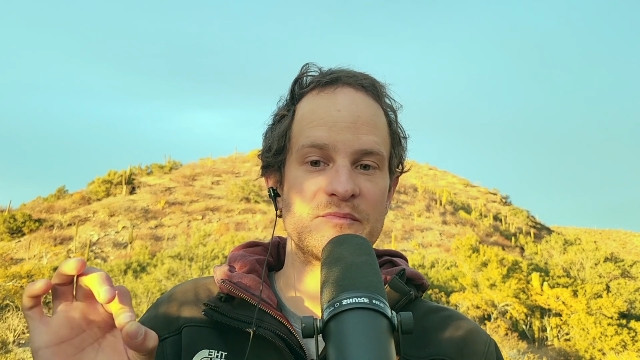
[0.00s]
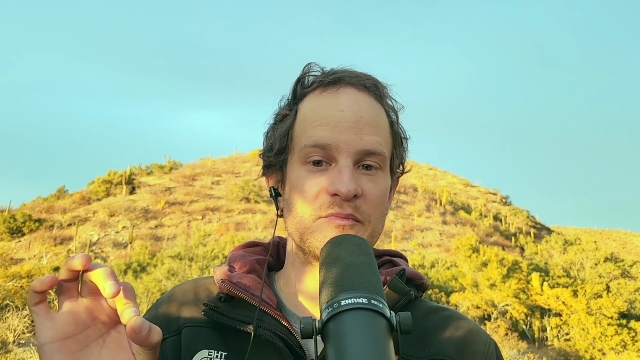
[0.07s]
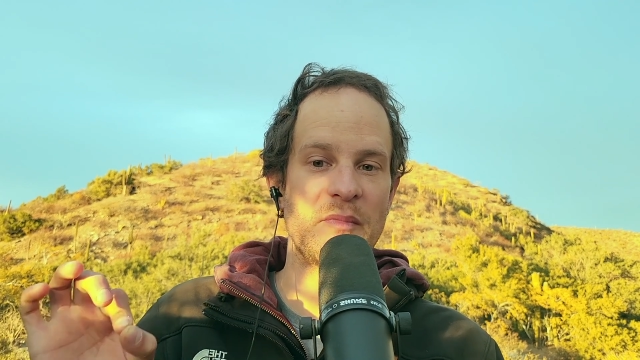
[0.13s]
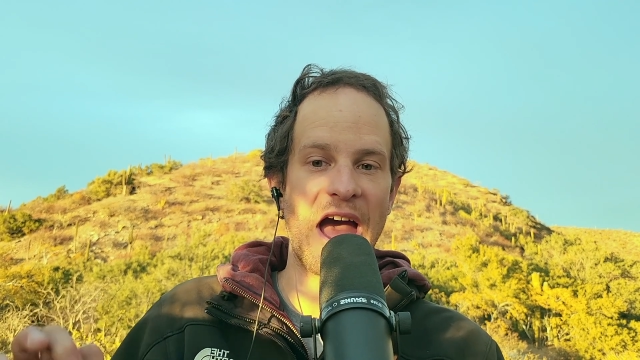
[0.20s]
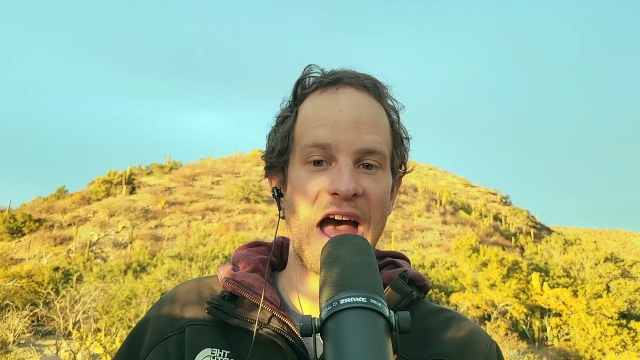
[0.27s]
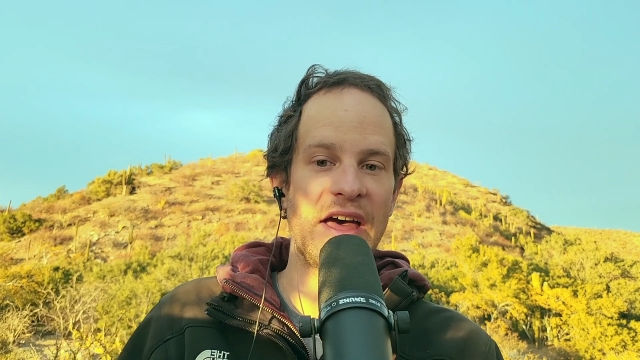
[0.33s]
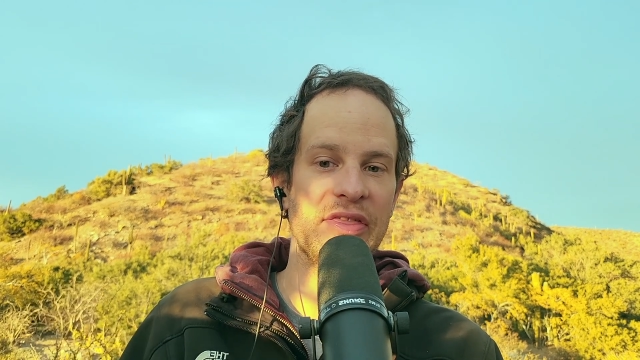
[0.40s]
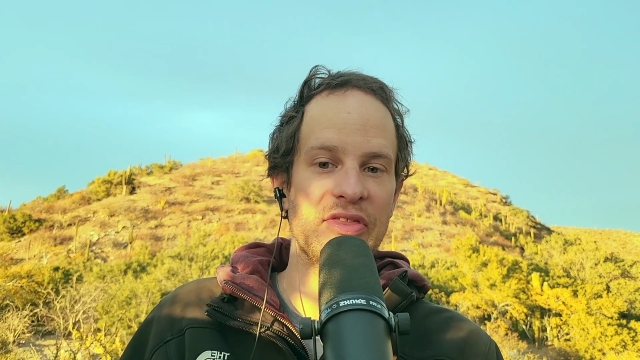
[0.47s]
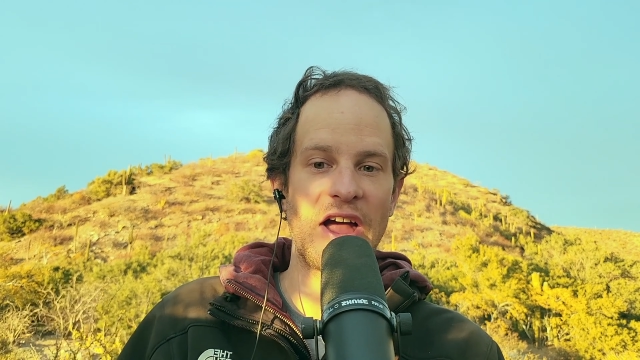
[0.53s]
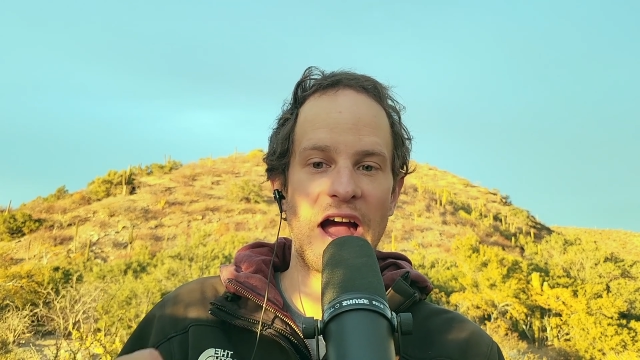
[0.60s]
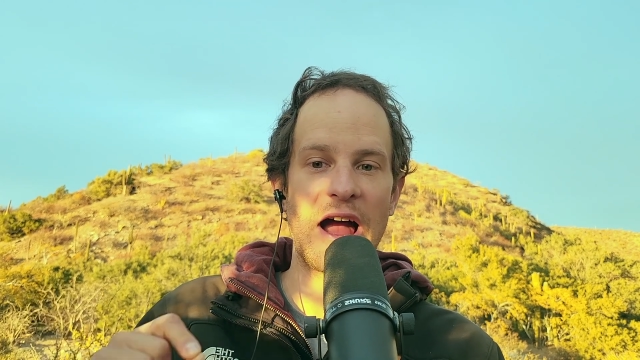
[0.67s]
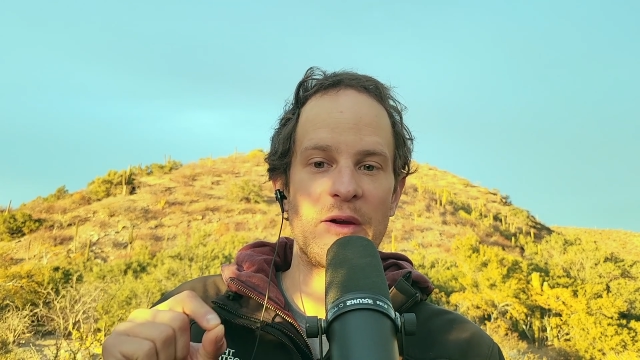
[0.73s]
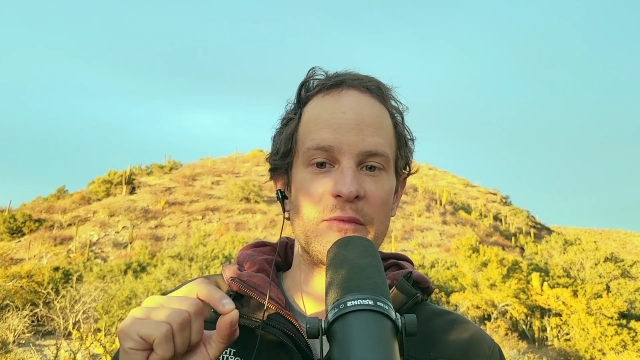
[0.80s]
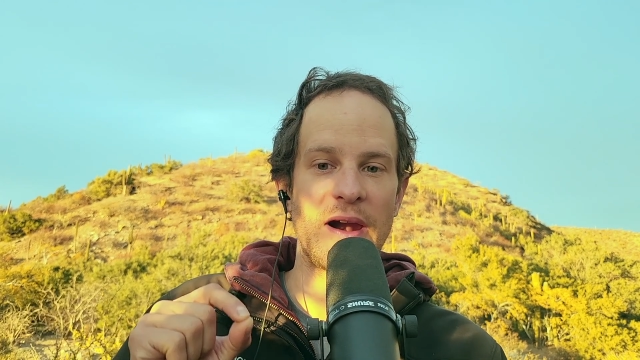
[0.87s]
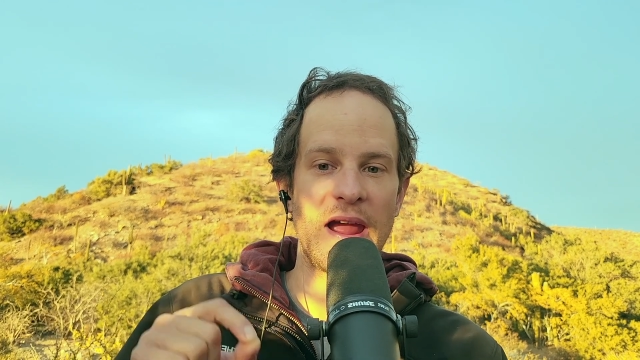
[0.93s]

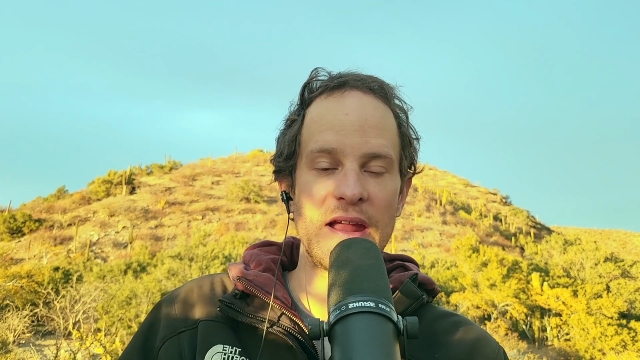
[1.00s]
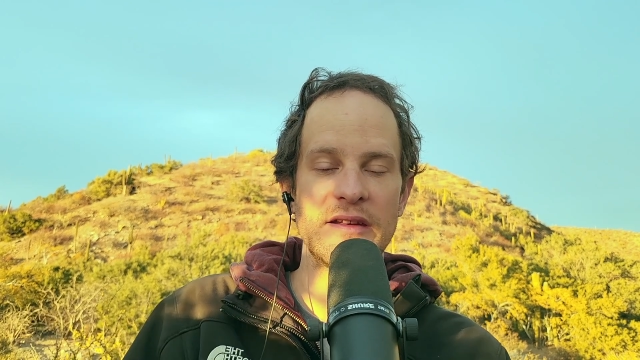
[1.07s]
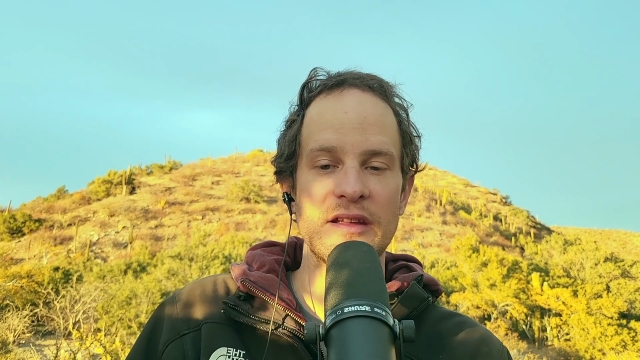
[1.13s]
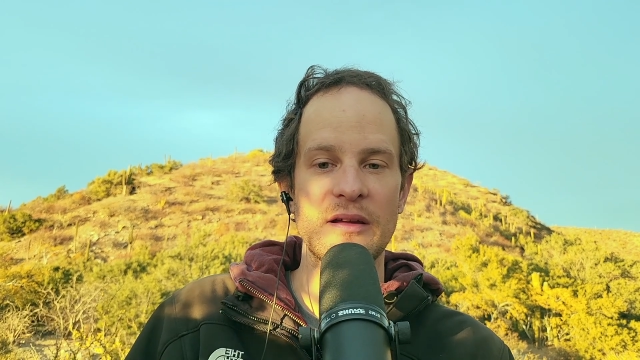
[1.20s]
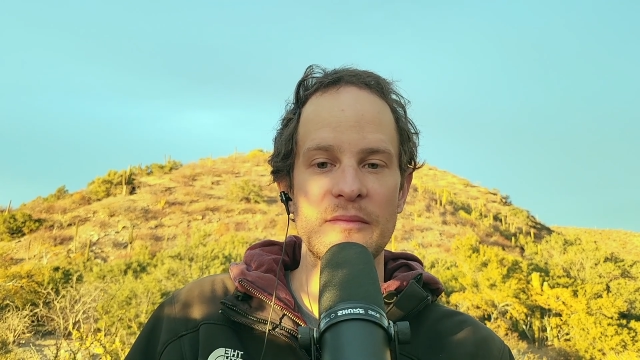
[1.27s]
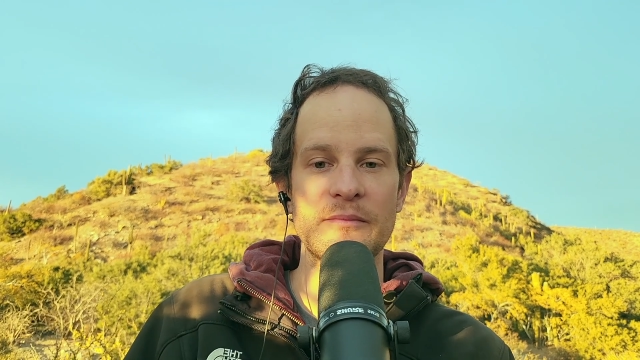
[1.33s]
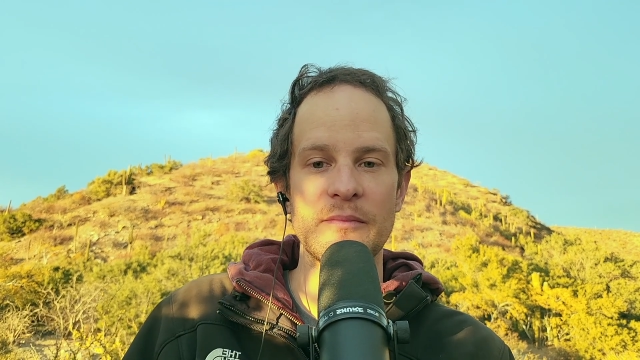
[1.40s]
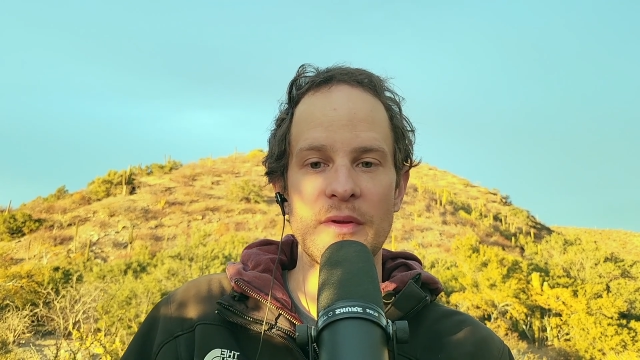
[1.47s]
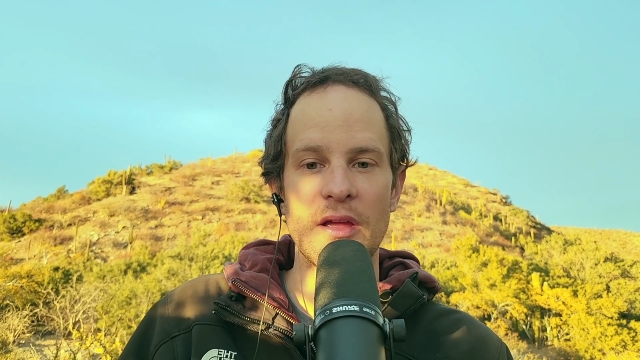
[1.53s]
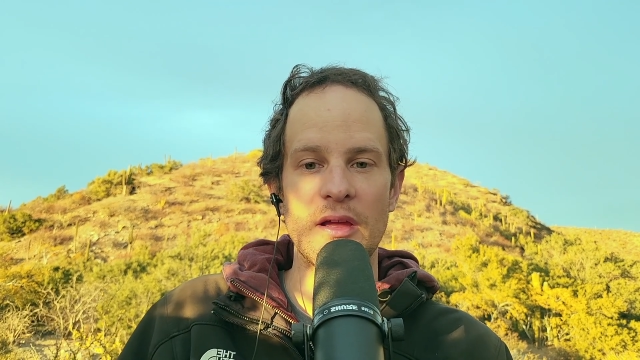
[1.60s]
math.random,